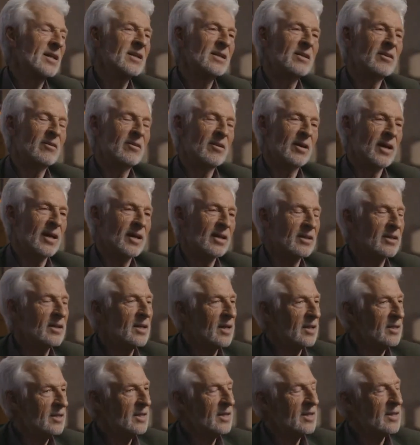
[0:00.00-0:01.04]
and the and
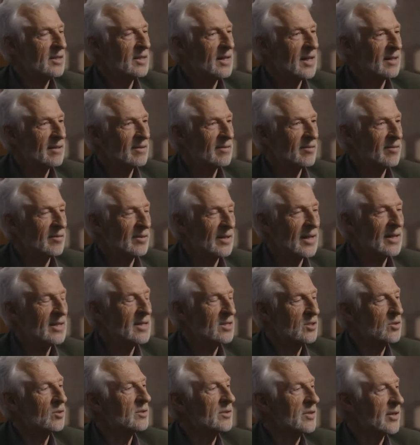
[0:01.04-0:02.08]
the idea that that
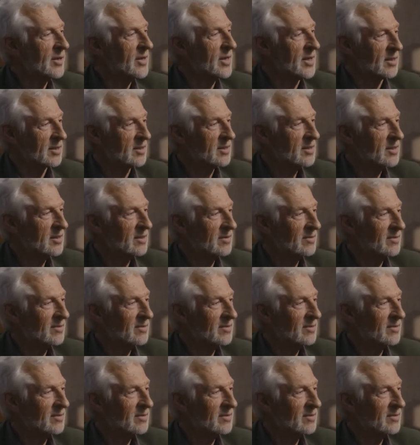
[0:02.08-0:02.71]
is all there is,